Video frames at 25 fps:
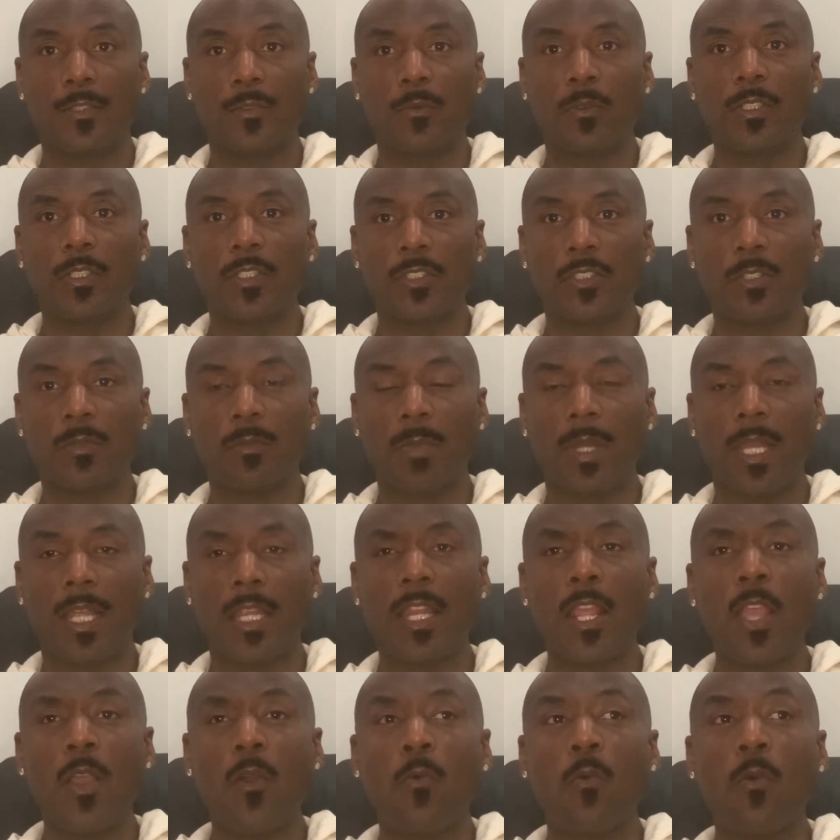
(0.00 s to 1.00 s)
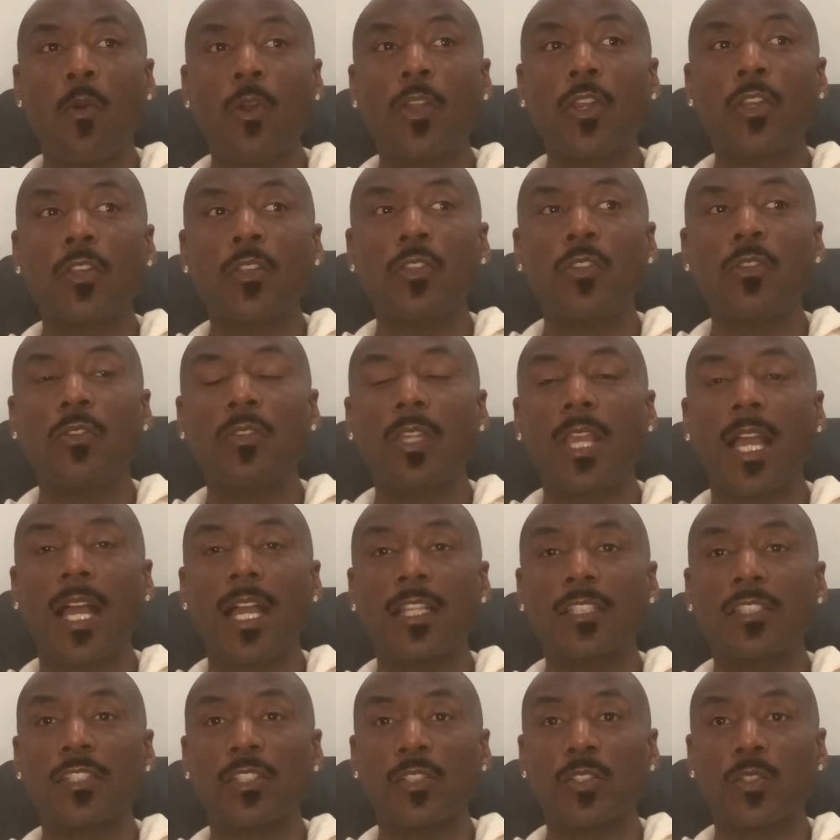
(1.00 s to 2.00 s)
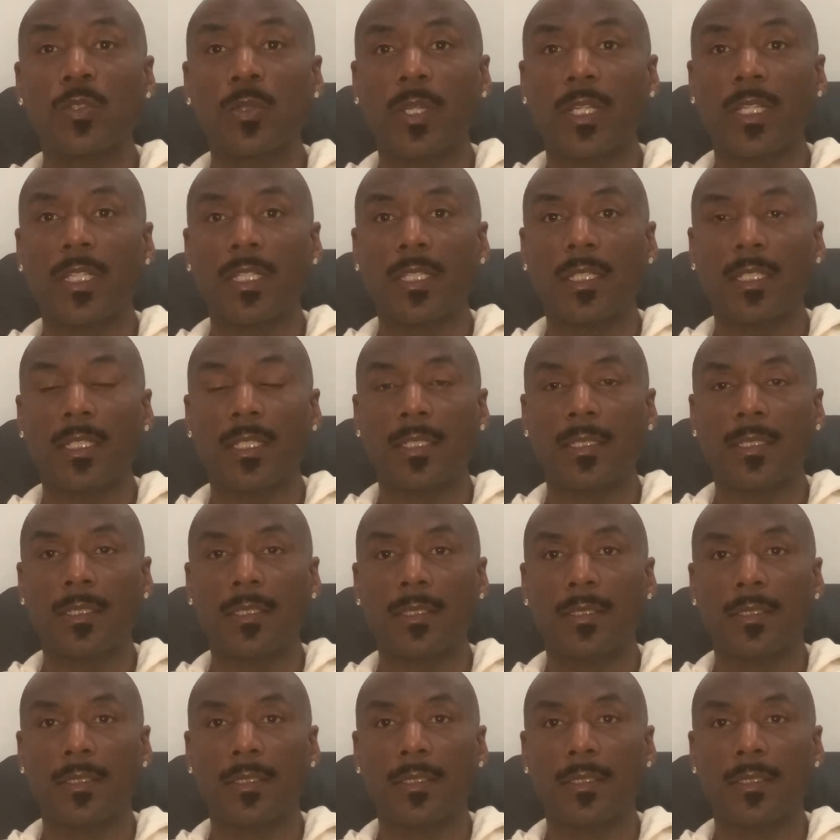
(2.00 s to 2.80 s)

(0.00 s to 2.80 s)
What is your mind? What are you concentrating on?